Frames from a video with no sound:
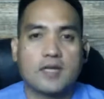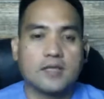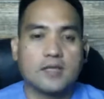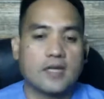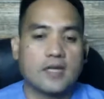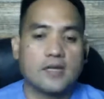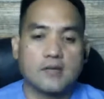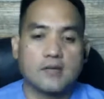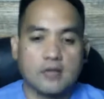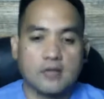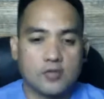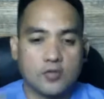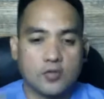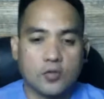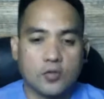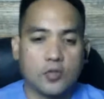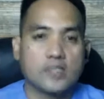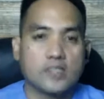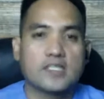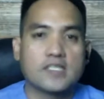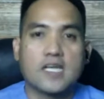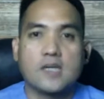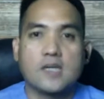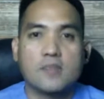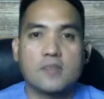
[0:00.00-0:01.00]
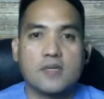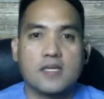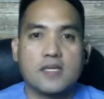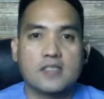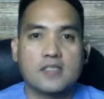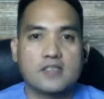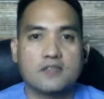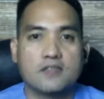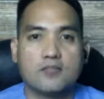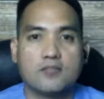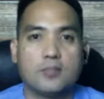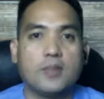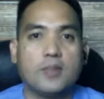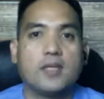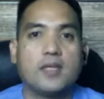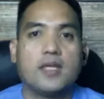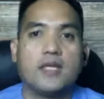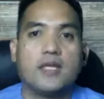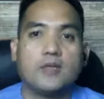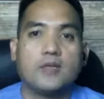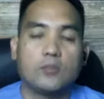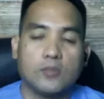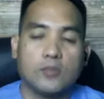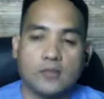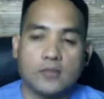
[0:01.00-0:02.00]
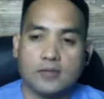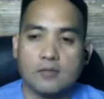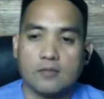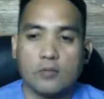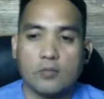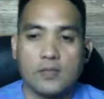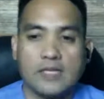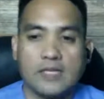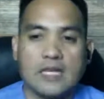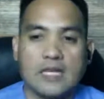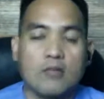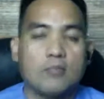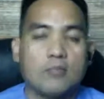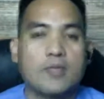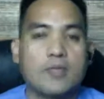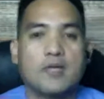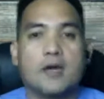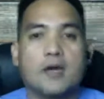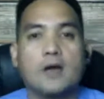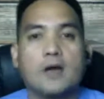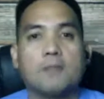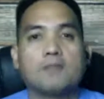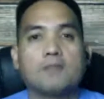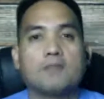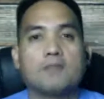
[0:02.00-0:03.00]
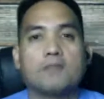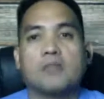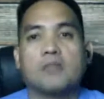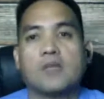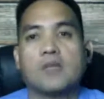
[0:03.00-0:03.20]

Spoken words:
Then your 10 minutes of billing will now become